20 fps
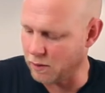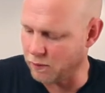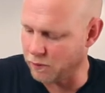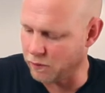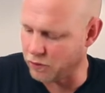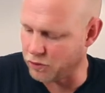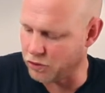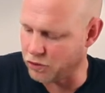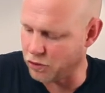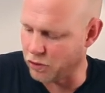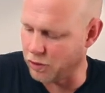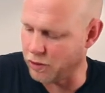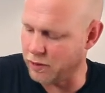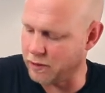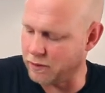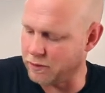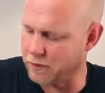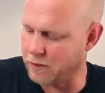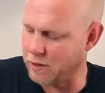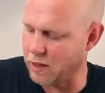for sure,
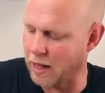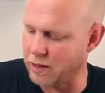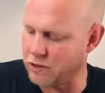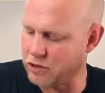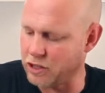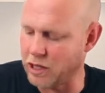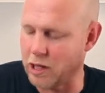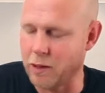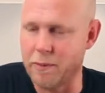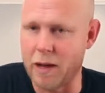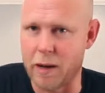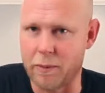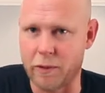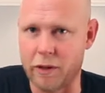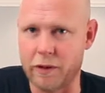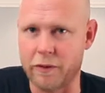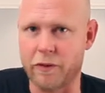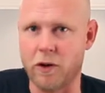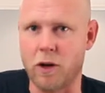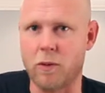it's that gel
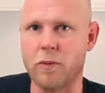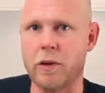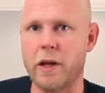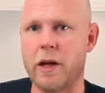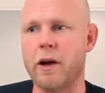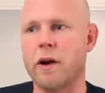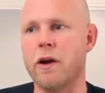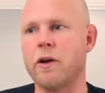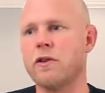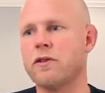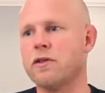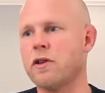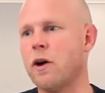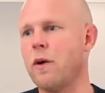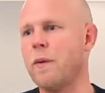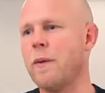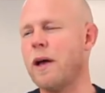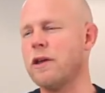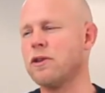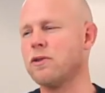memory foam layer.
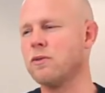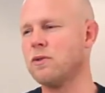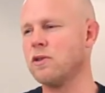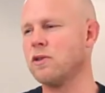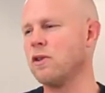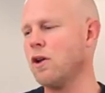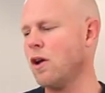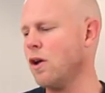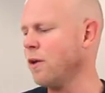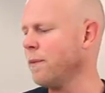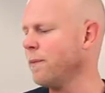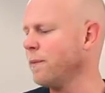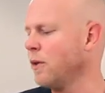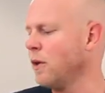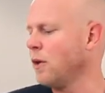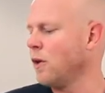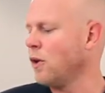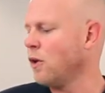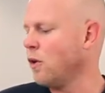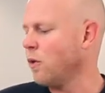So as a
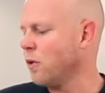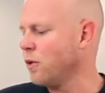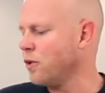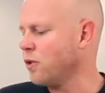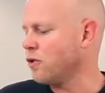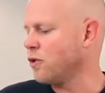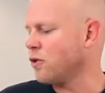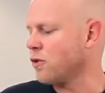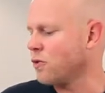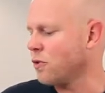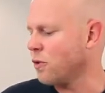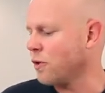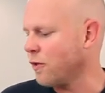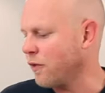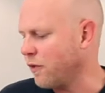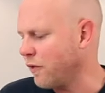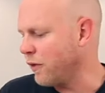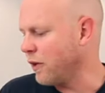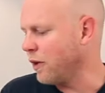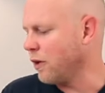result, when you just sort
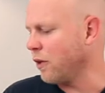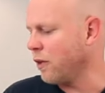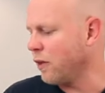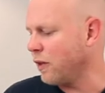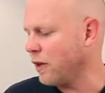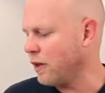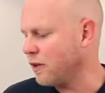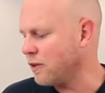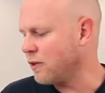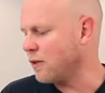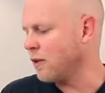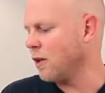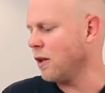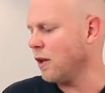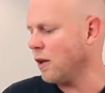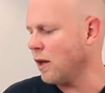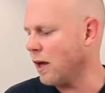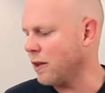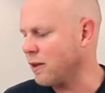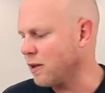of feel this
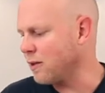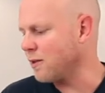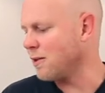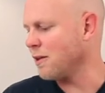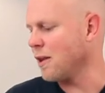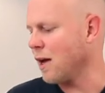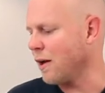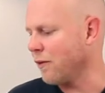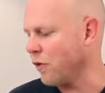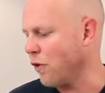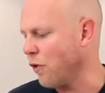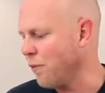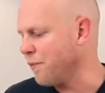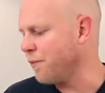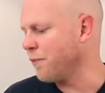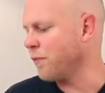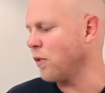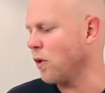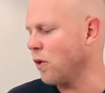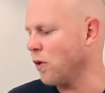at this
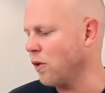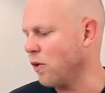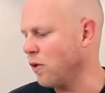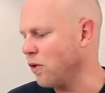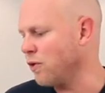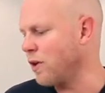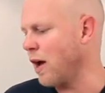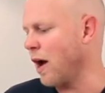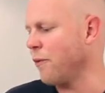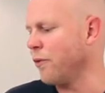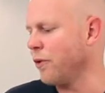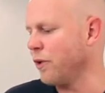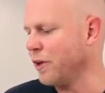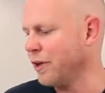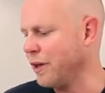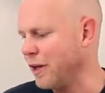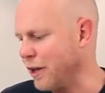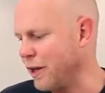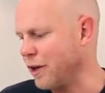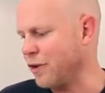level, you're not
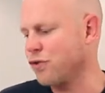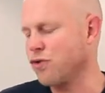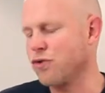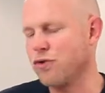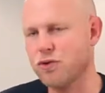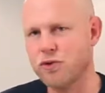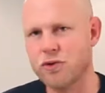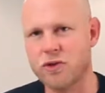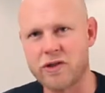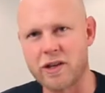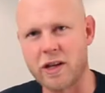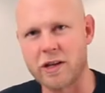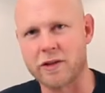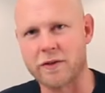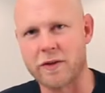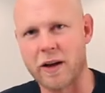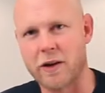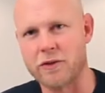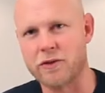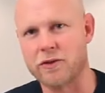really getting a true sense
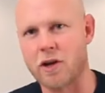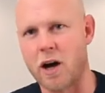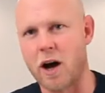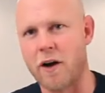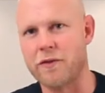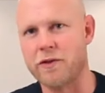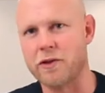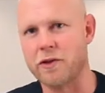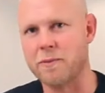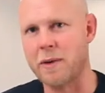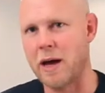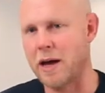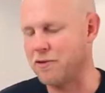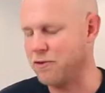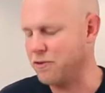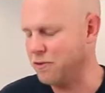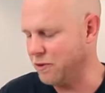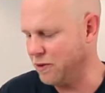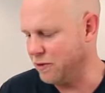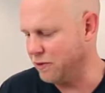of how soft this
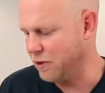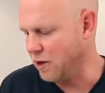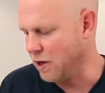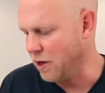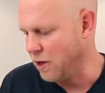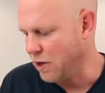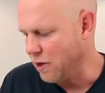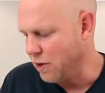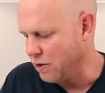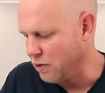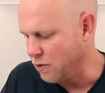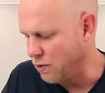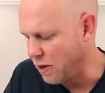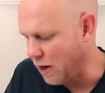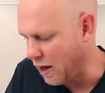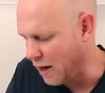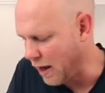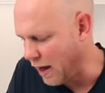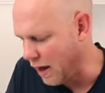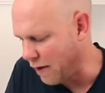mattress is. You
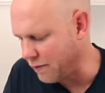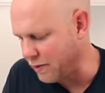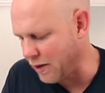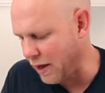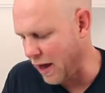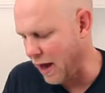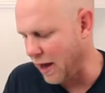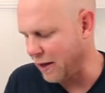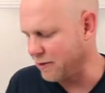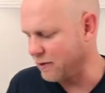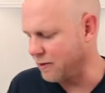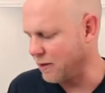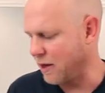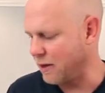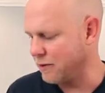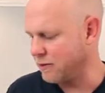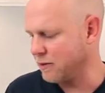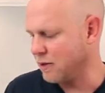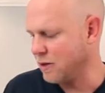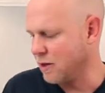kind of have to
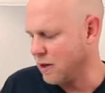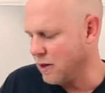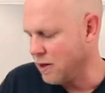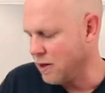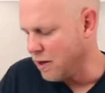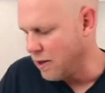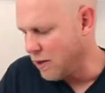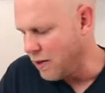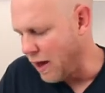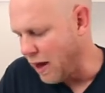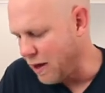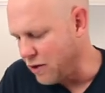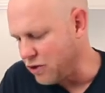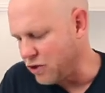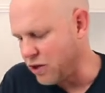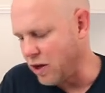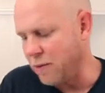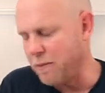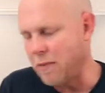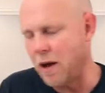access that
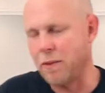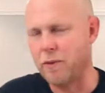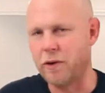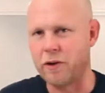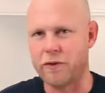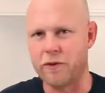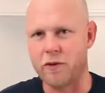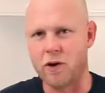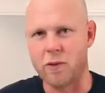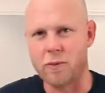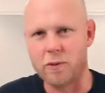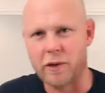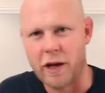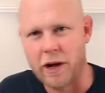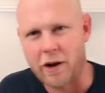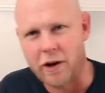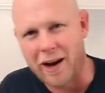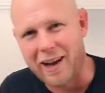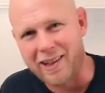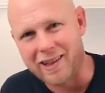gel memory foam
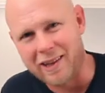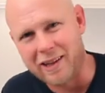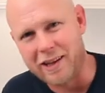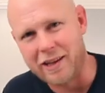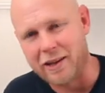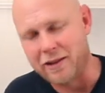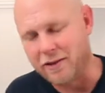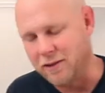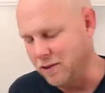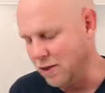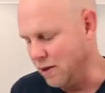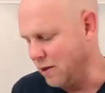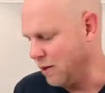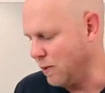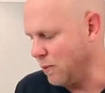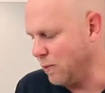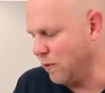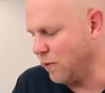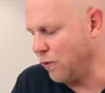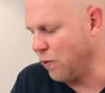layer at least
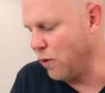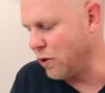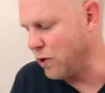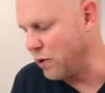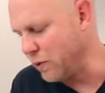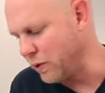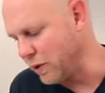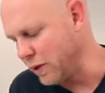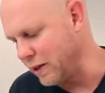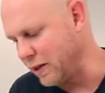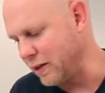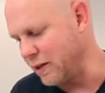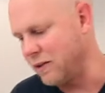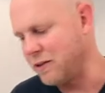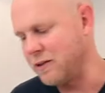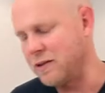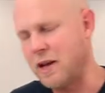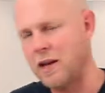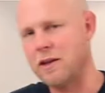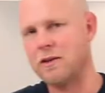before you really get a
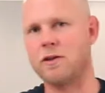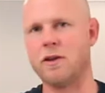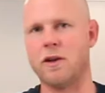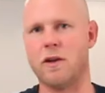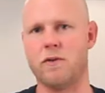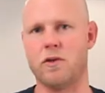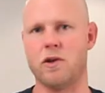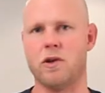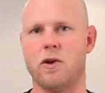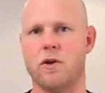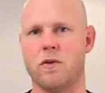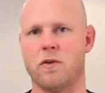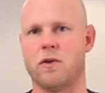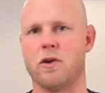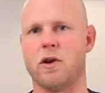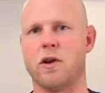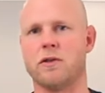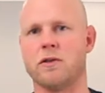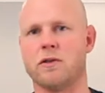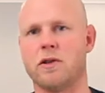sense of the
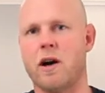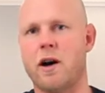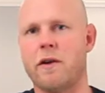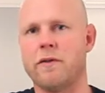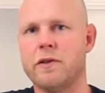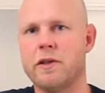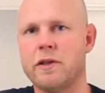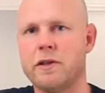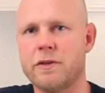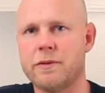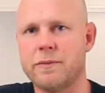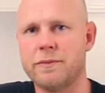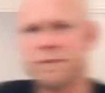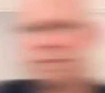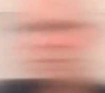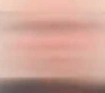overall softness.